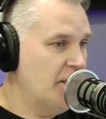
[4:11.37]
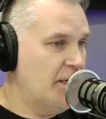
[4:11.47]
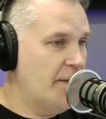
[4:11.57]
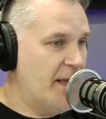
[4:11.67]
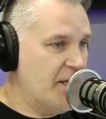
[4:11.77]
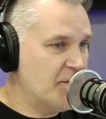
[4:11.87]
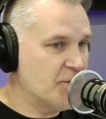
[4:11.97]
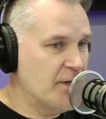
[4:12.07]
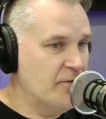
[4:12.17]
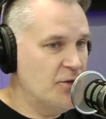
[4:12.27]
in the
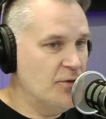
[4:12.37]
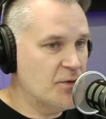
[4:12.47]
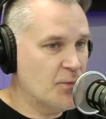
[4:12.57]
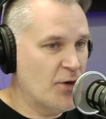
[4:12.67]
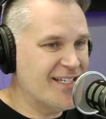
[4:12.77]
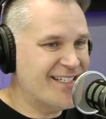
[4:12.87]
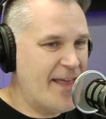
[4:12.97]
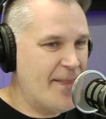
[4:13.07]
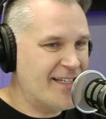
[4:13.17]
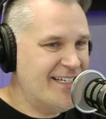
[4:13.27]
history of Judas Priest,
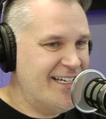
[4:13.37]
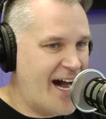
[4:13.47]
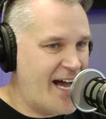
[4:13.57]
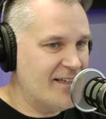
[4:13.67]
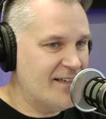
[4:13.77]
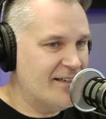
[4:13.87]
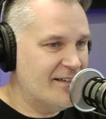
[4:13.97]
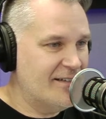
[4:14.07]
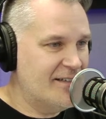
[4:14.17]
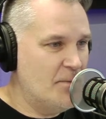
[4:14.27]
and that's got
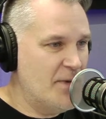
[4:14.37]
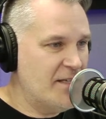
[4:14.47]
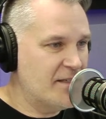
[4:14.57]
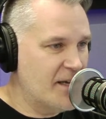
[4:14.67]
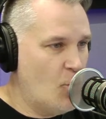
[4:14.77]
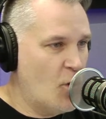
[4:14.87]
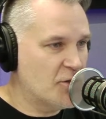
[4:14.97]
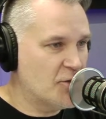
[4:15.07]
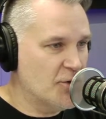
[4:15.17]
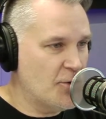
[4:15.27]
to be somewhat
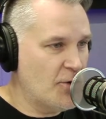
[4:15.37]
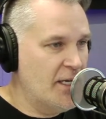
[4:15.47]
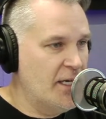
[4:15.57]
true.